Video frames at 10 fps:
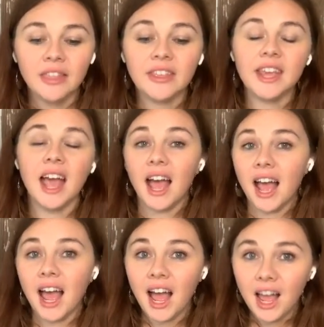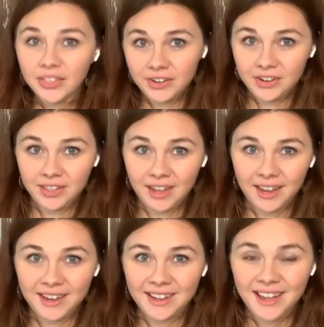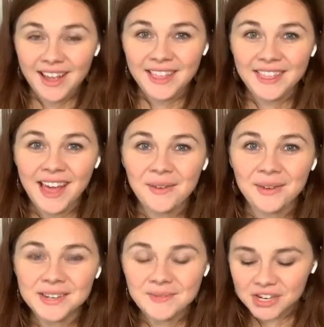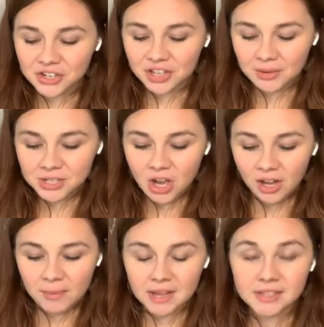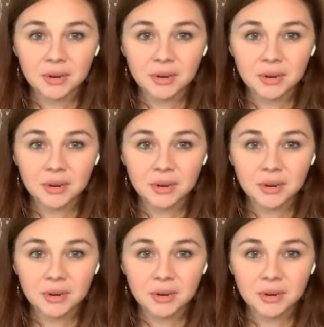The other thing that I want to make sure that we talk about,